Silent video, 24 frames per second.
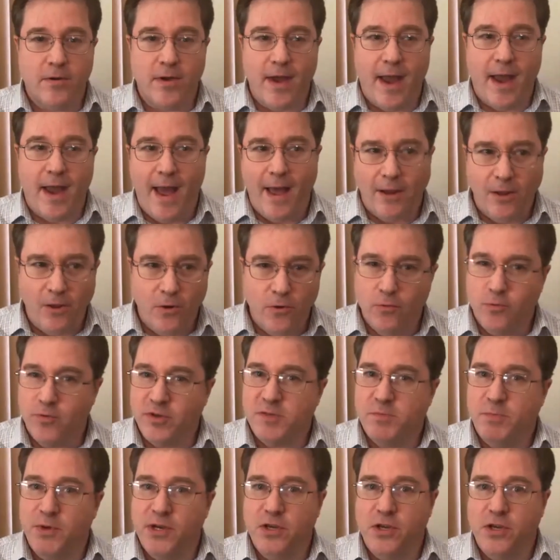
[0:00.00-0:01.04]
aloe has
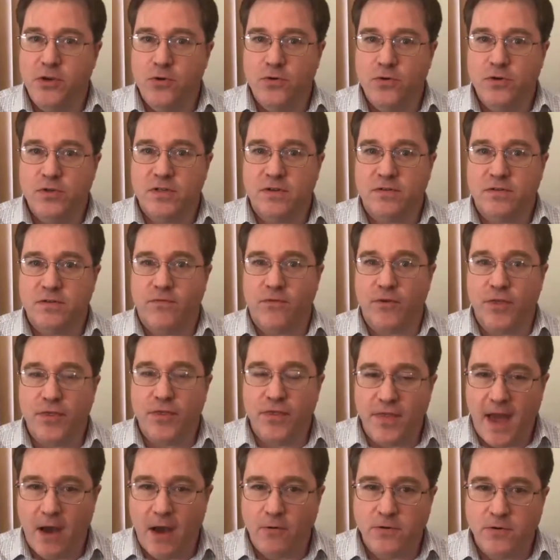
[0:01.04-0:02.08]
been used for
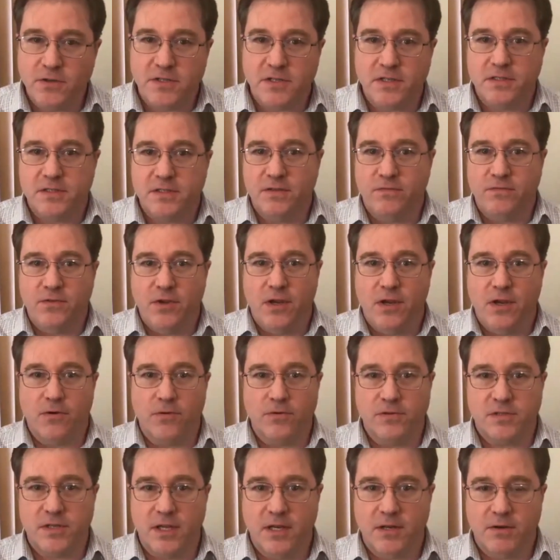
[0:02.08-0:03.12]
thousands of
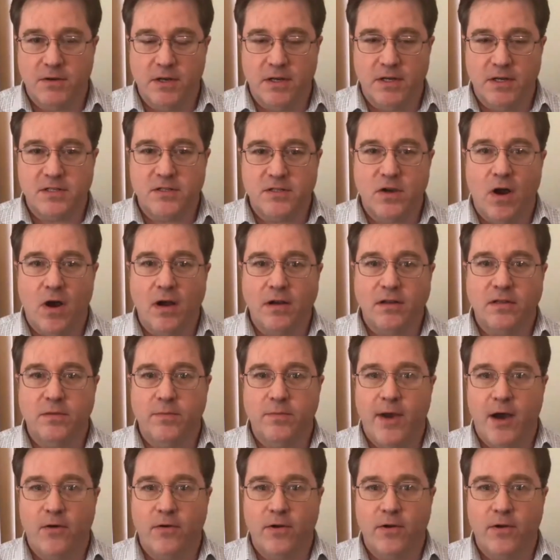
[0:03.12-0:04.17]
years. It's talked
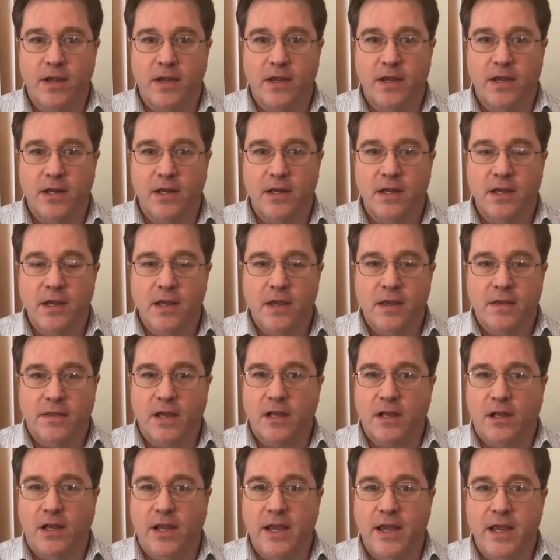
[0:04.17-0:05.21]
about in the
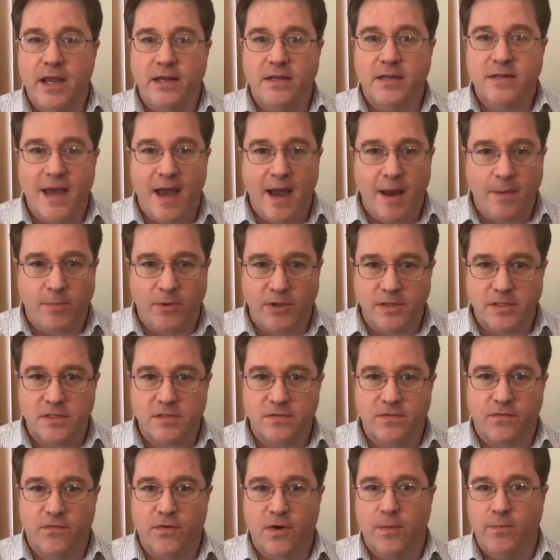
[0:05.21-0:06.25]
clay
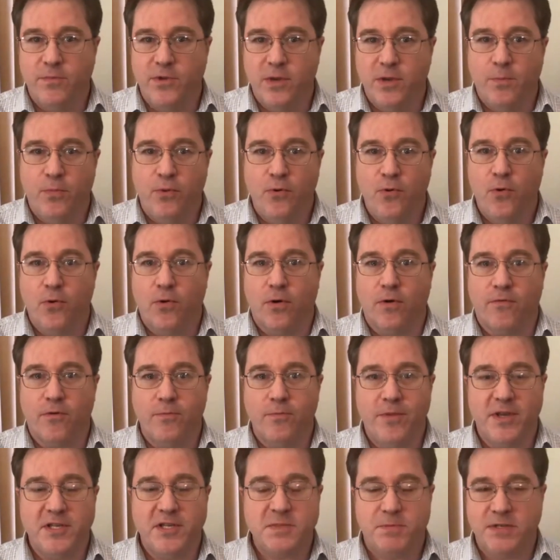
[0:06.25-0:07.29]
tablets from Nippur, from
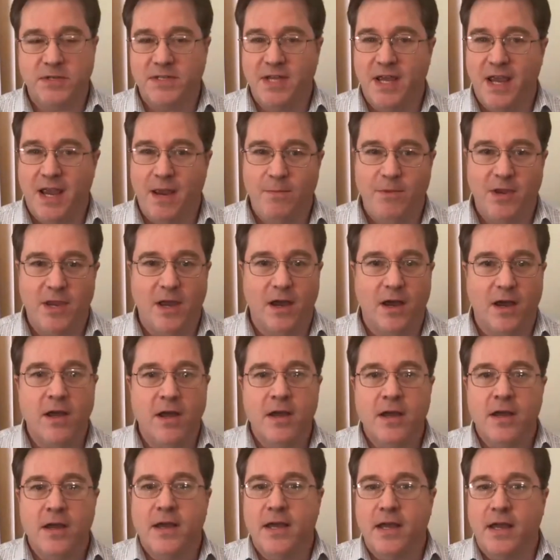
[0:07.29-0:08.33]
Mesopotamia,
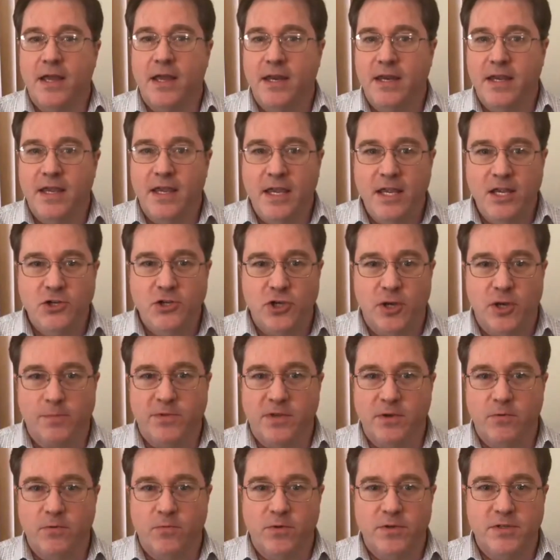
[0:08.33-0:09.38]
in Egypt.
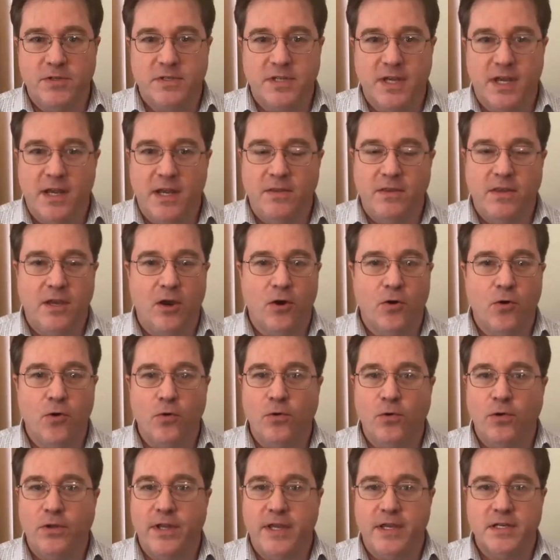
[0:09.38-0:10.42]
It was in the
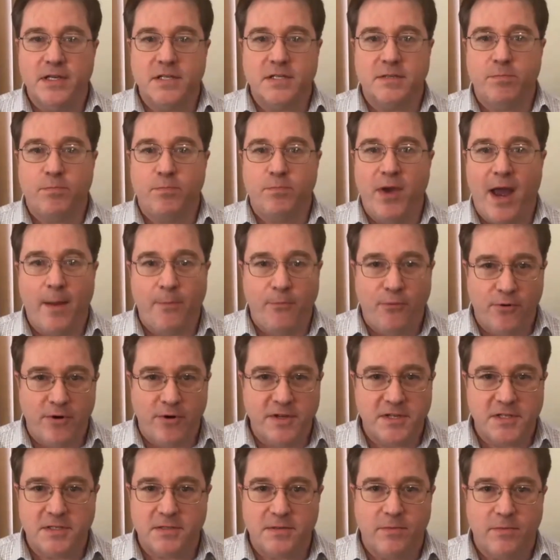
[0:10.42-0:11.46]
earliest
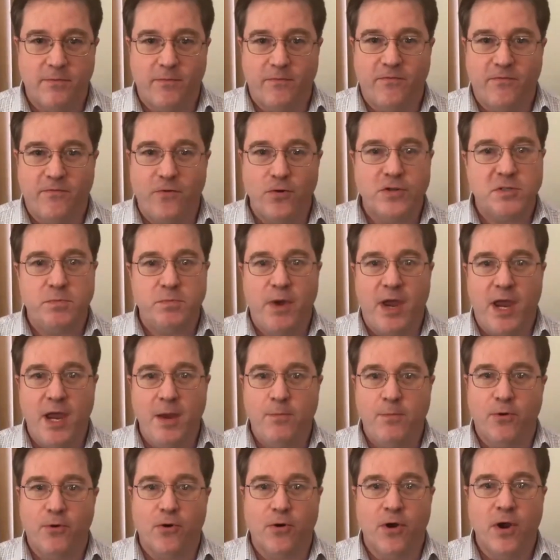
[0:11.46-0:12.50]
papyrus, first
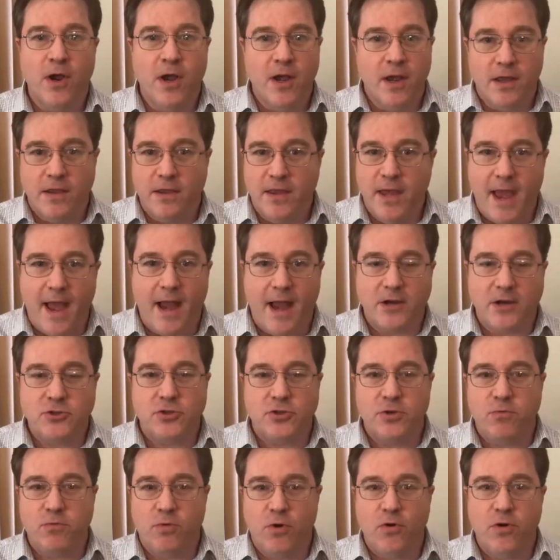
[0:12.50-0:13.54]
paper, they
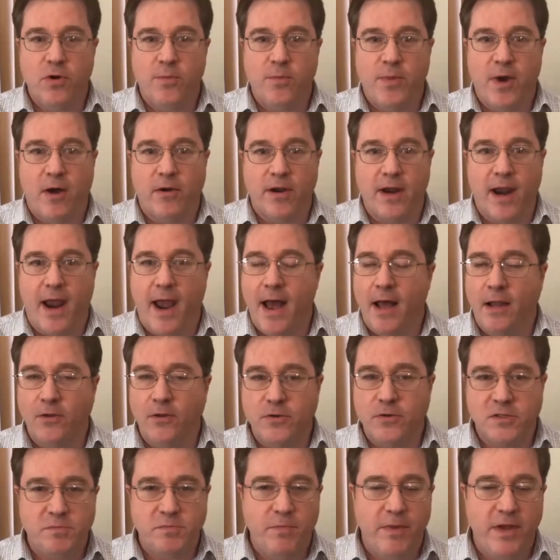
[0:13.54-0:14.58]
actually wrote about it. Aloe
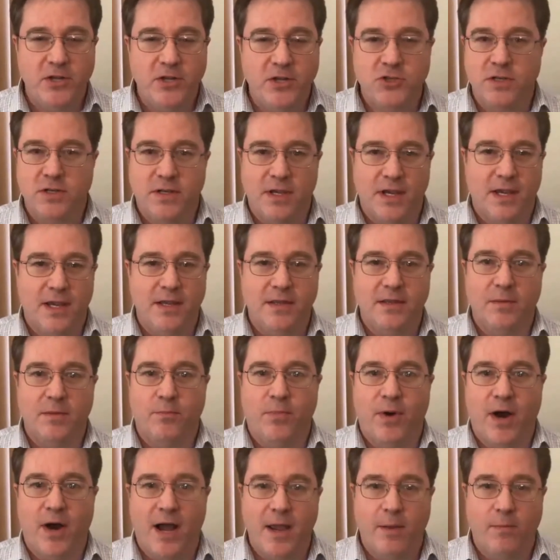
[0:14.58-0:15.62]
is mentioned in the
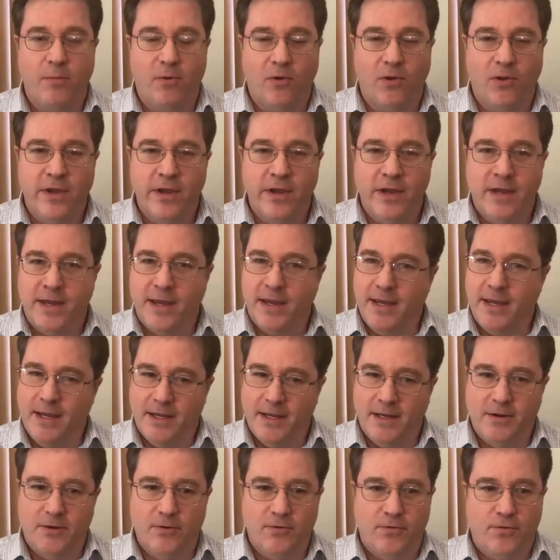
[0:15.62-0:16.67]
Bible.
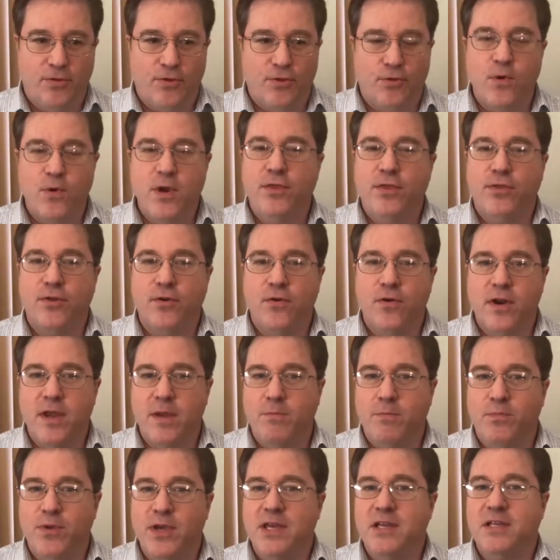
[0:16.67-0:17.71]
In 330
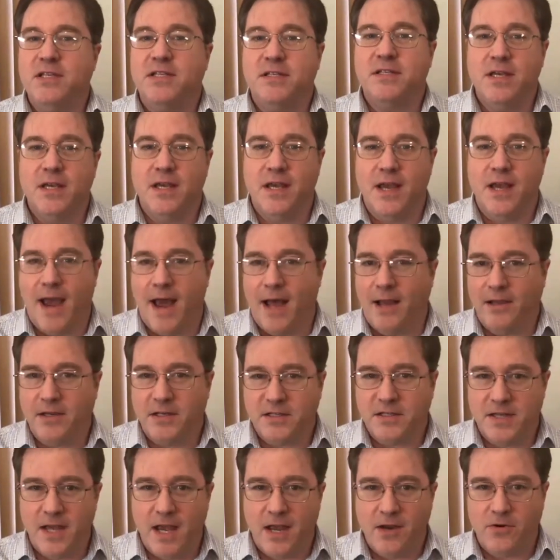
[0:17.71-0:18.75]
BC,
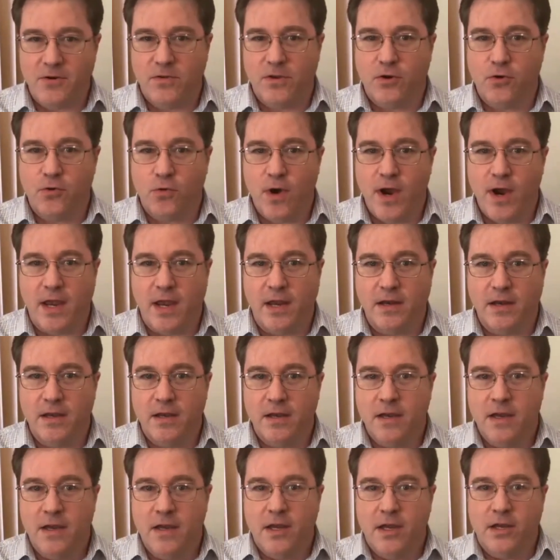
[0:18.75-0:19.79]
Alexander the Great
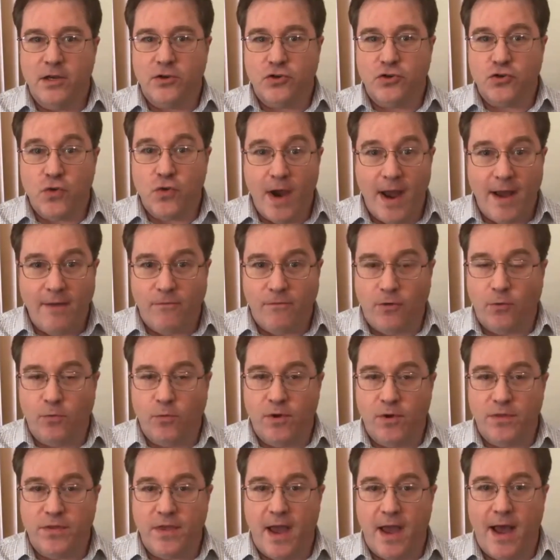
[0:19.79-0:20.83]
traveled
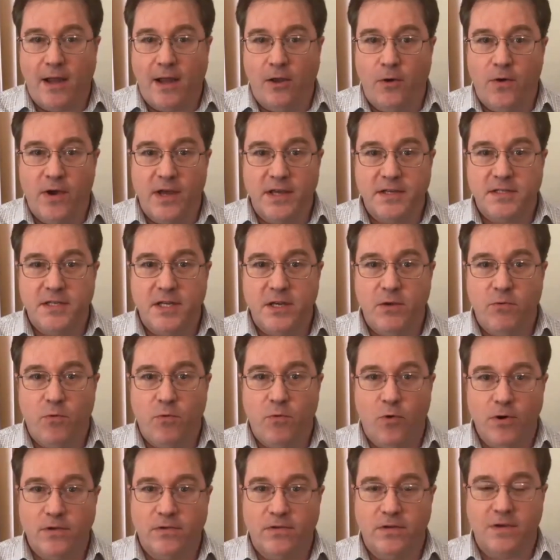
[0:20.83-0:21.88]
with aloe as he
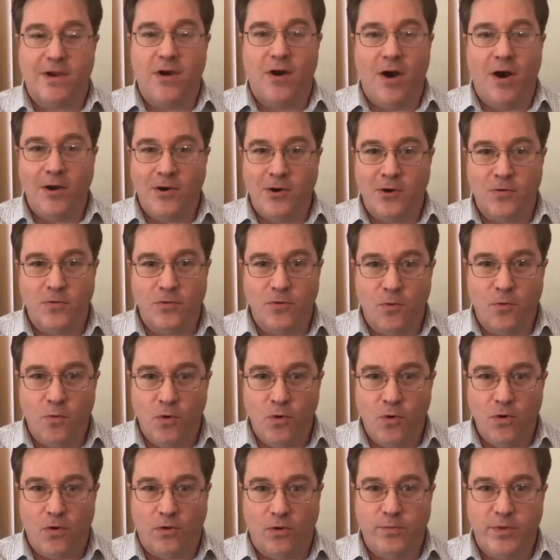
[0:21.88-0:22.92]
worked to conquer the
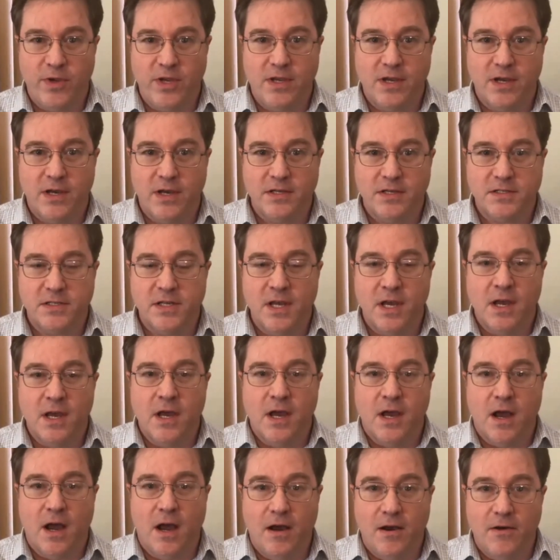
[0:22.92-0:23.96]
world because
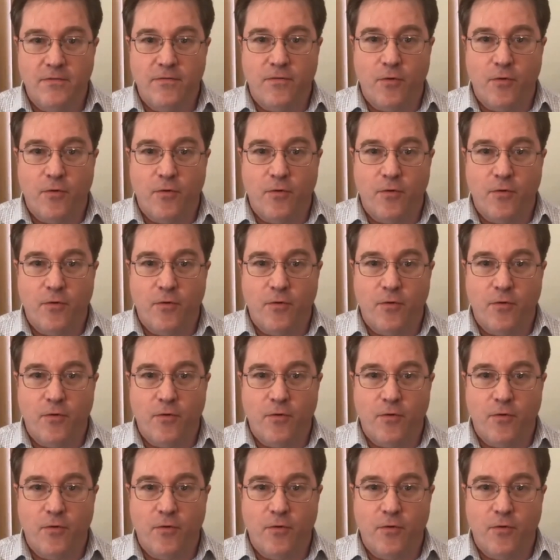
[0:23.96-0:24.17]
of